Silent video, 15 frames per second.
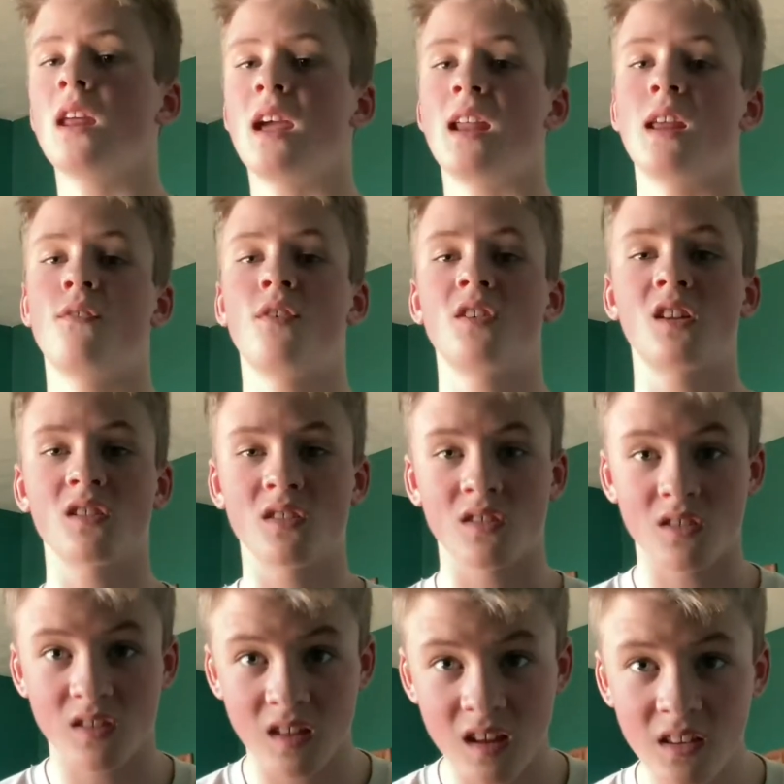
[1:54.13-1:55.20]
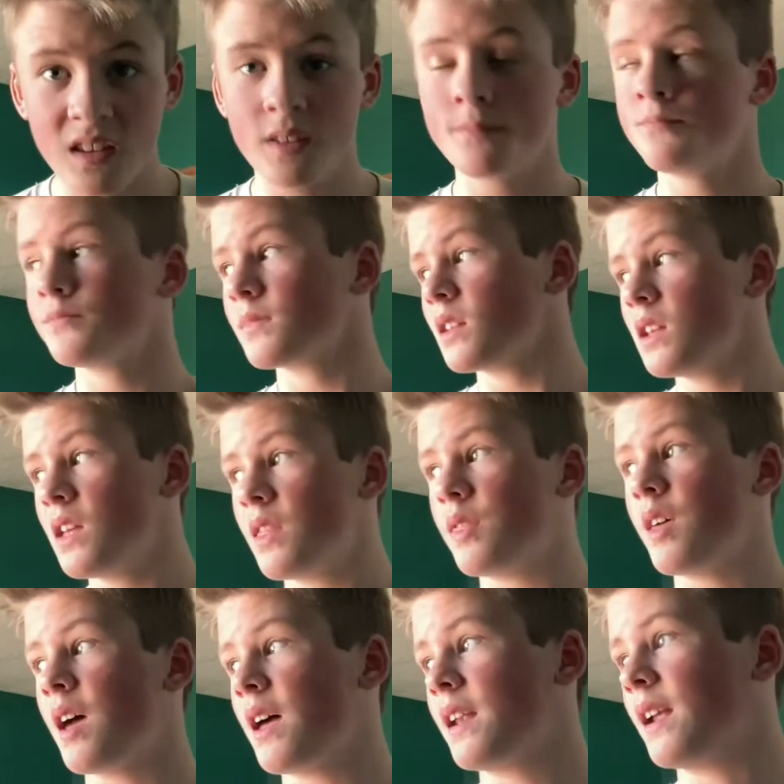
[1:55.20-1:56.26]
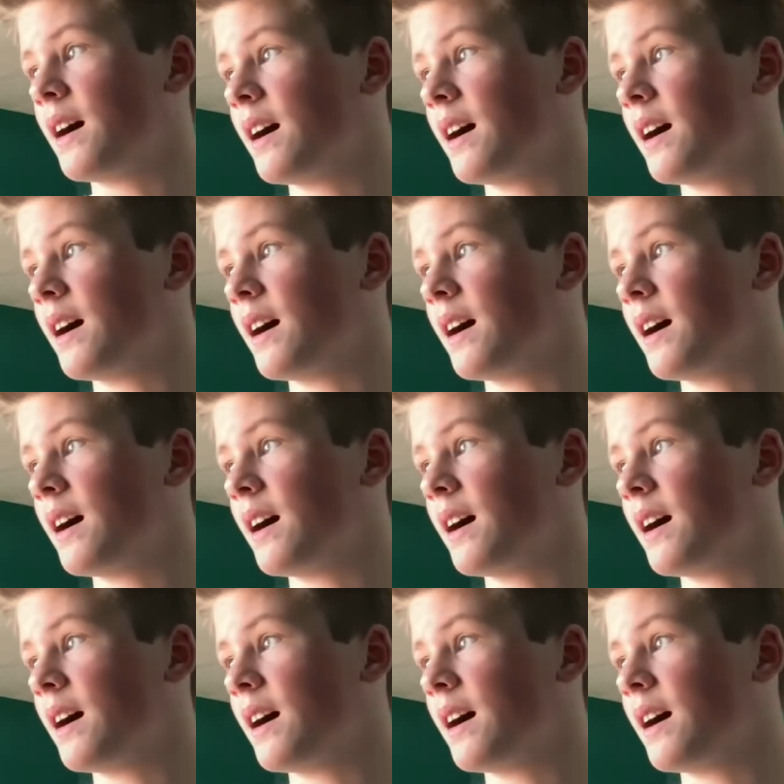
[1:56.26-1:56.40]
And if it doesn't seal it, then